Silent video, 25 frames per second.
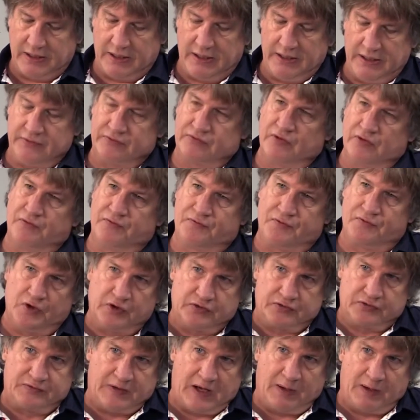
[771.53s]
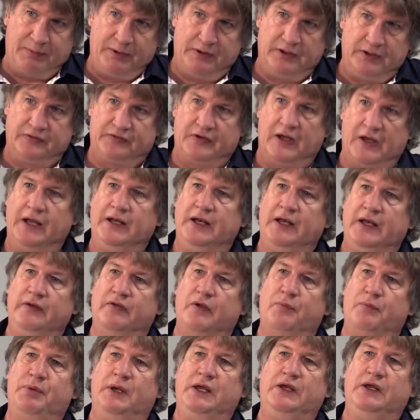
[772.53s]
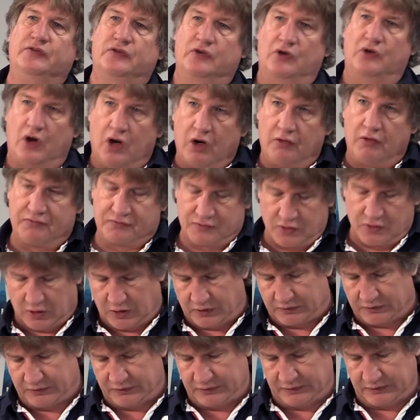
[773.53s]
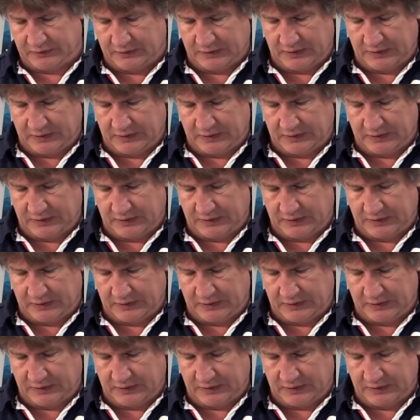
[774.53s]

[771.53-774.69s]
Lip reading: is the first step in attaining the peace of God.